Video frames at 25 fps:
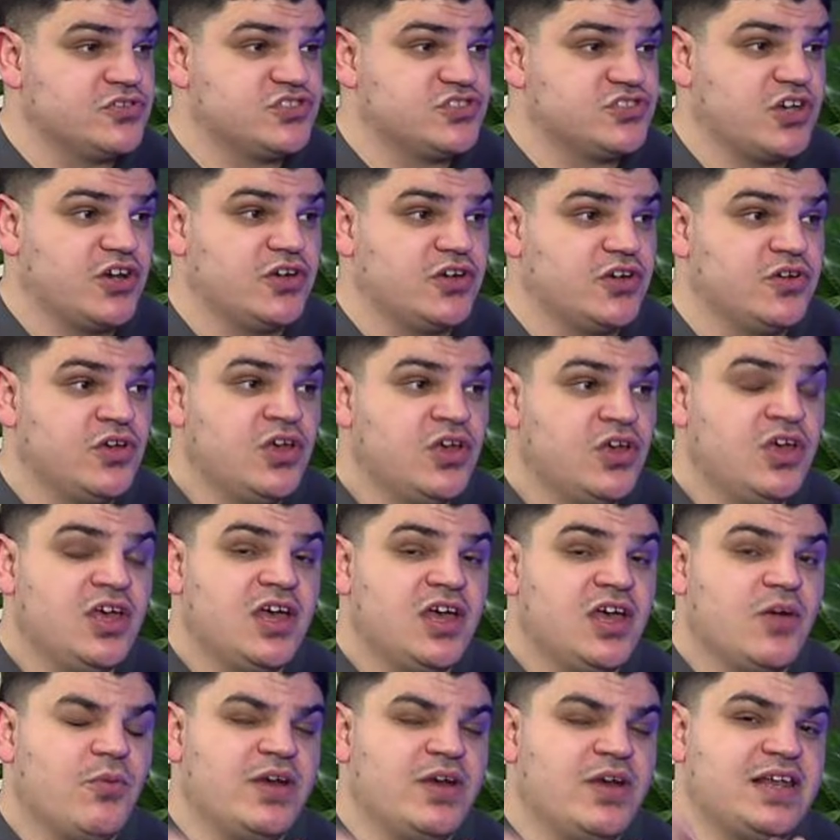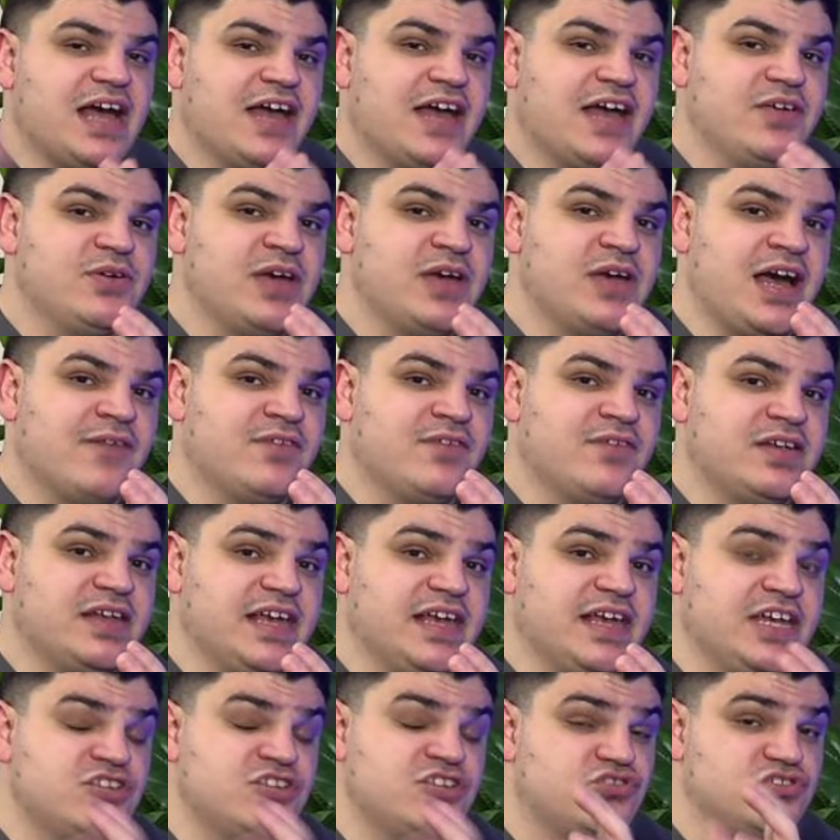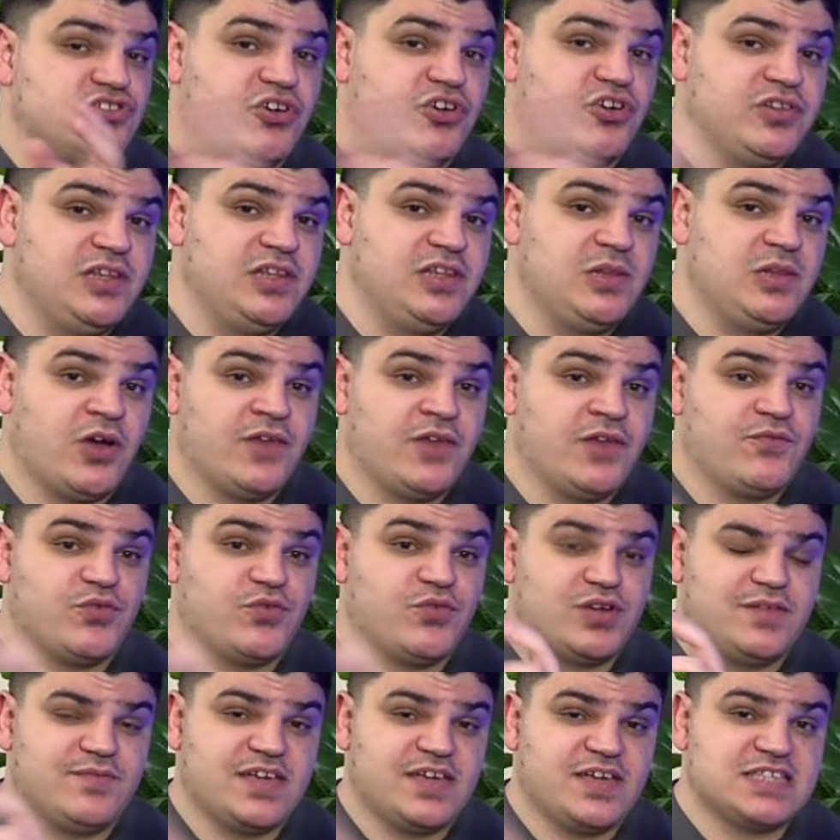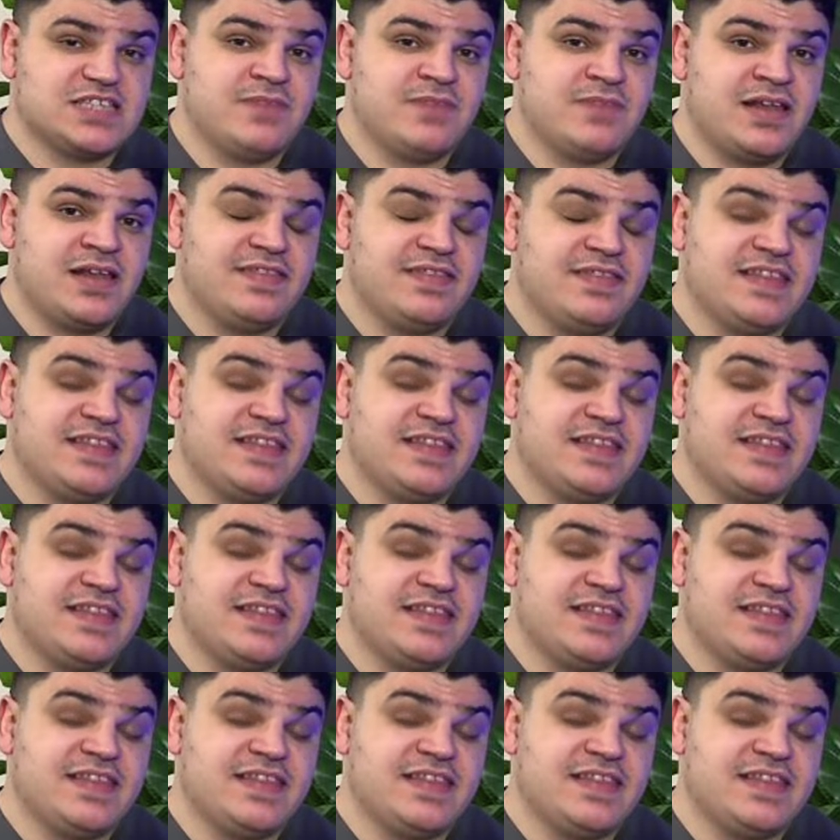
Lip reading: Yeah. So when you have an interest-only loan for an investment,